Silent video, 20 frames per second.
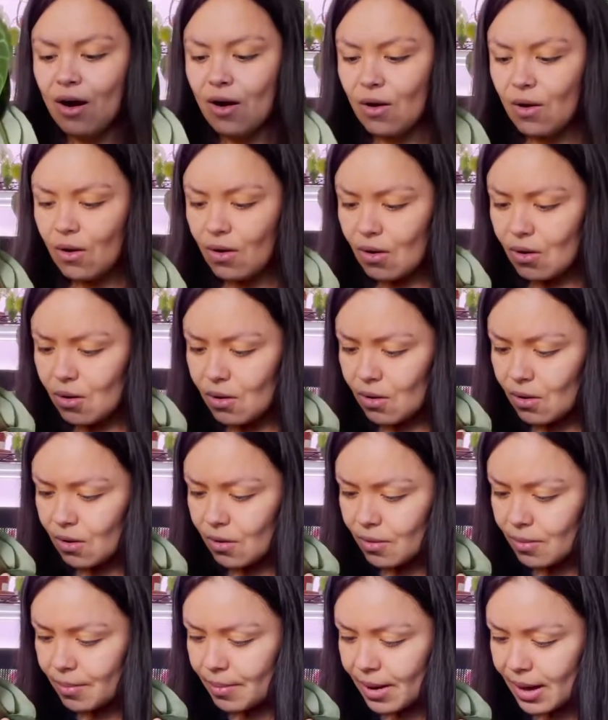
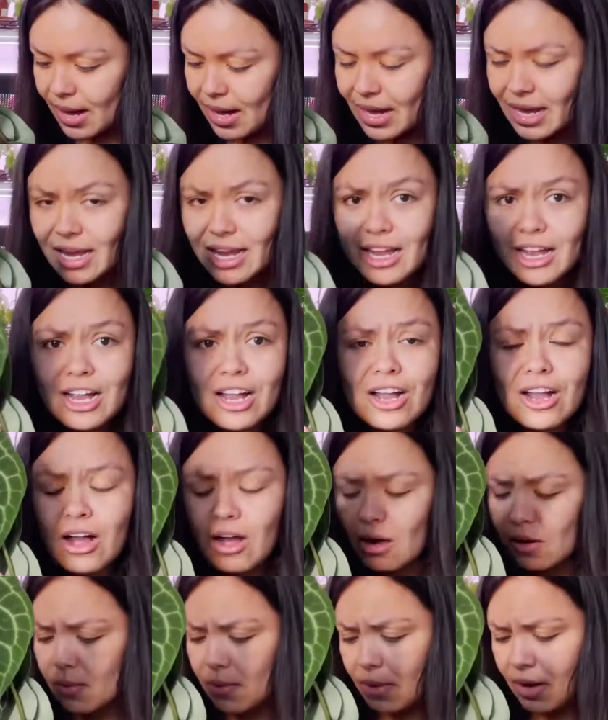oh my
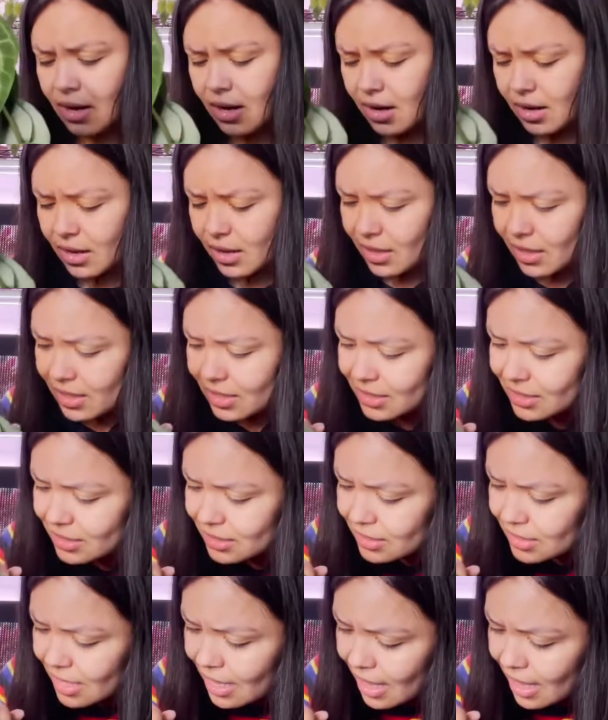God, what is